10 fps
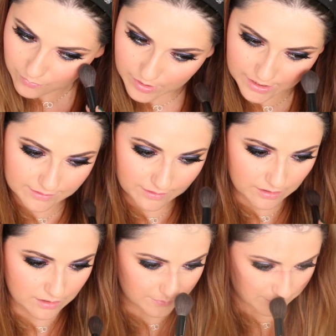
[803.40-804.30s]
right
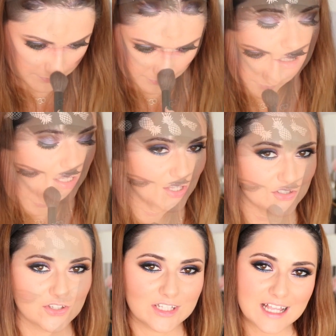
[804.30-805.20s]
there.
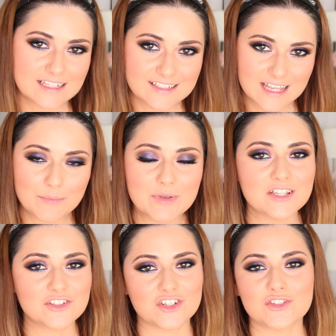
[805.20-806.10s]
So the last step
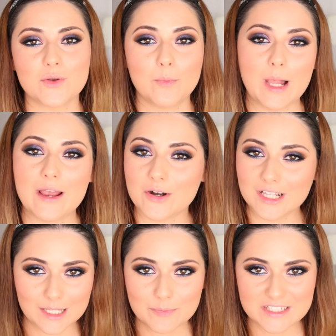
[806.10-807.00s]
is just to apply
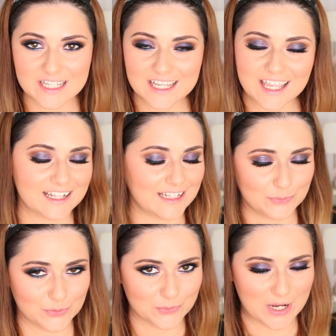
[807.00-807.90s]
our lipstick, and
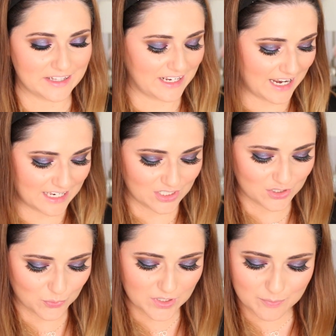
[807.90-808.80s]
then we're ready. And
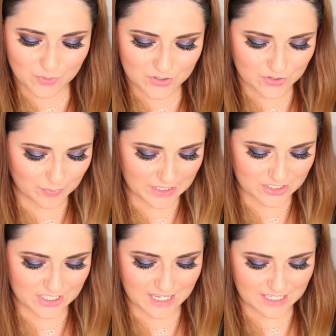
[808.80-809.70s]
the one I'm going to apply
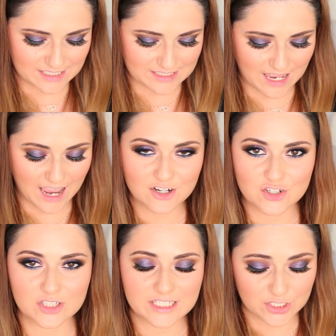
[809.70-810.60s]
today is
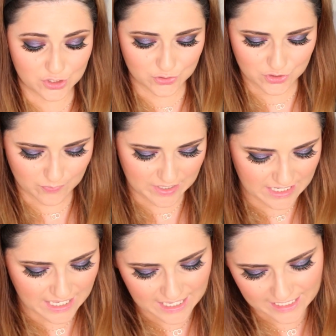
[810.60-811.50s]
actually new to
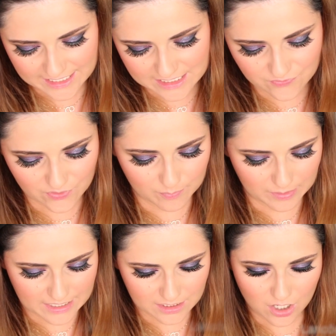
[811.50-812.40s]
me. It is from
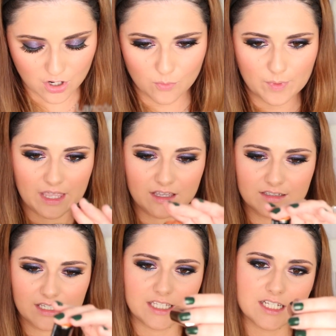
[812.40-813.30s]
Lancome,
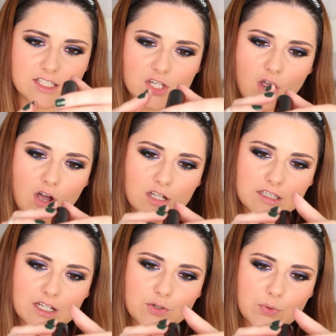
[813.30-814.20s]
and it is
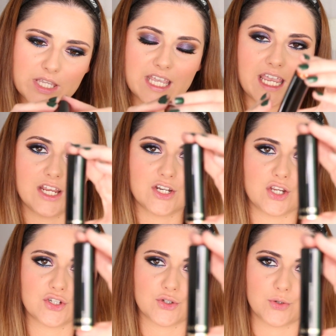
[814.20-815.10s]
called Nuit and
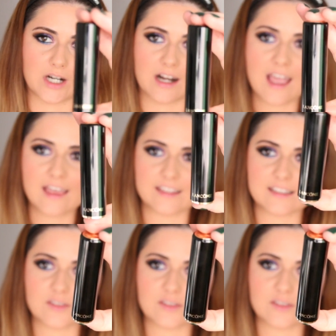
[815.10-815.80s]
Jour. This